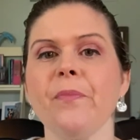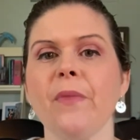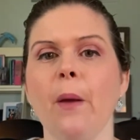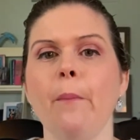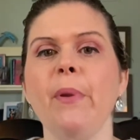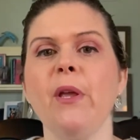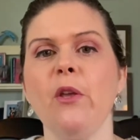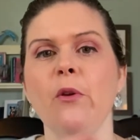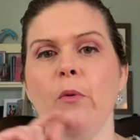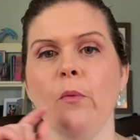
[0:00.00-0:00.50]

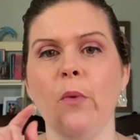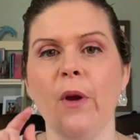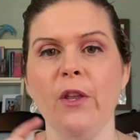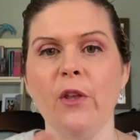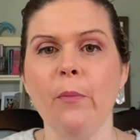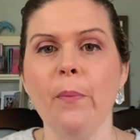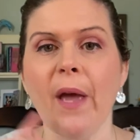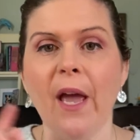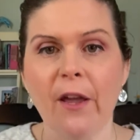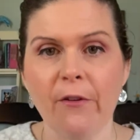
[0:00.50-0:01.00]
But when
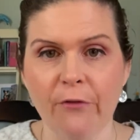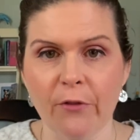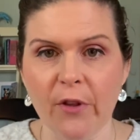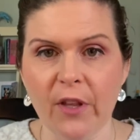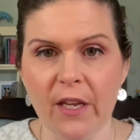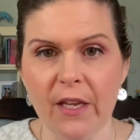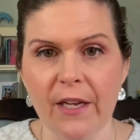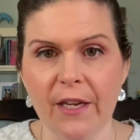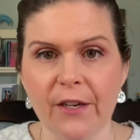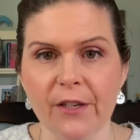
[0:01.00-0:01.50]
you pay for
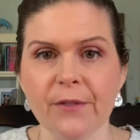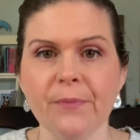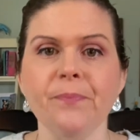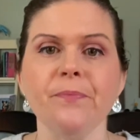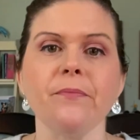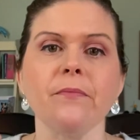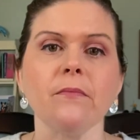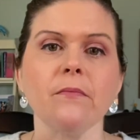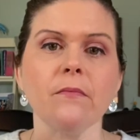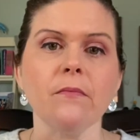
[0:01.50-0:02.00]
the year,
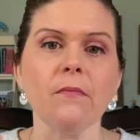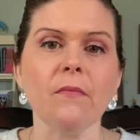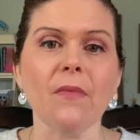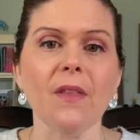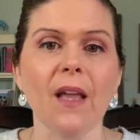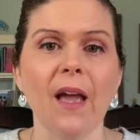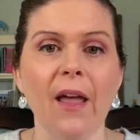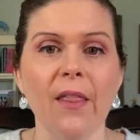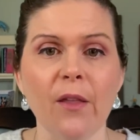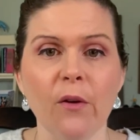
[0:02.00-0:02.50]

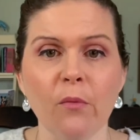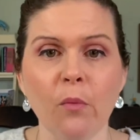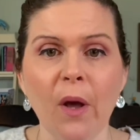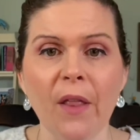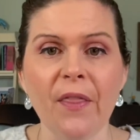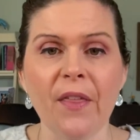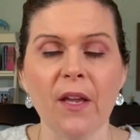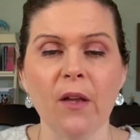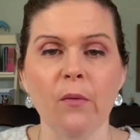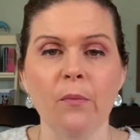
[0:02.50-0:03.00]
and the one
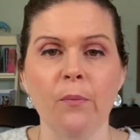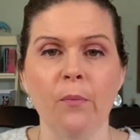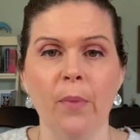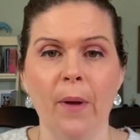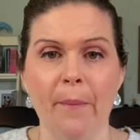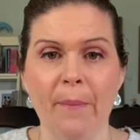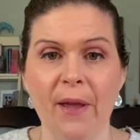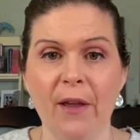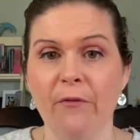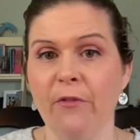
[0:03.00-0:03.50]
thing
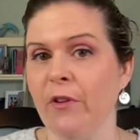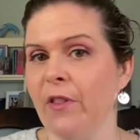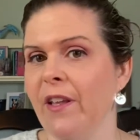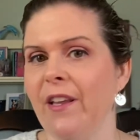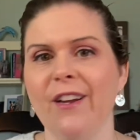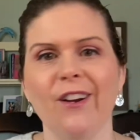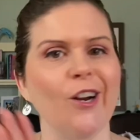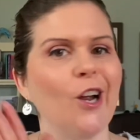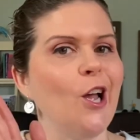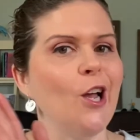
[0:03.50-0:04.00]
about paying for the
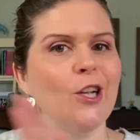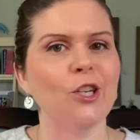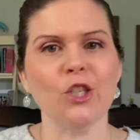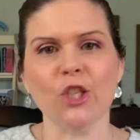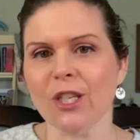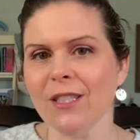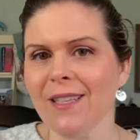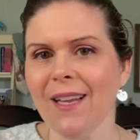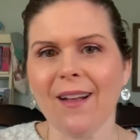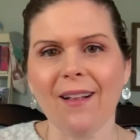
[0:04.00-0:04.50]
year,
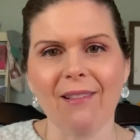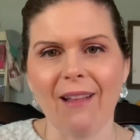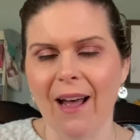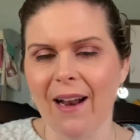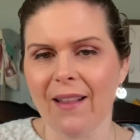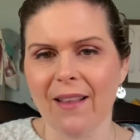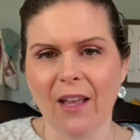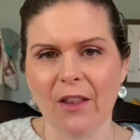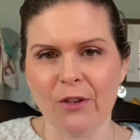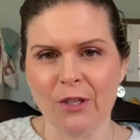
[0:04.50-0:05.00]
just like a lot
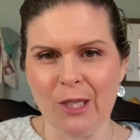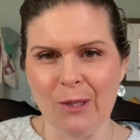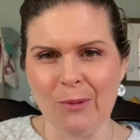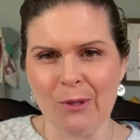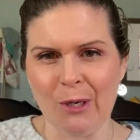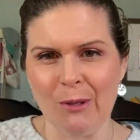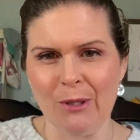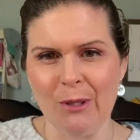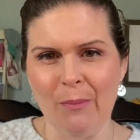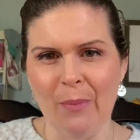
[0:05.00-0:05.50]
of the other
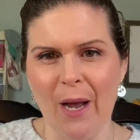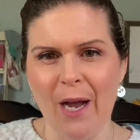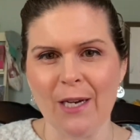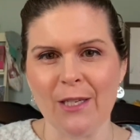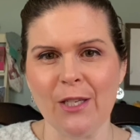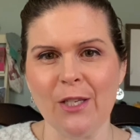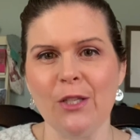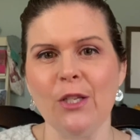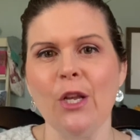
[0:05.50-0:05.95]
subscription boxes,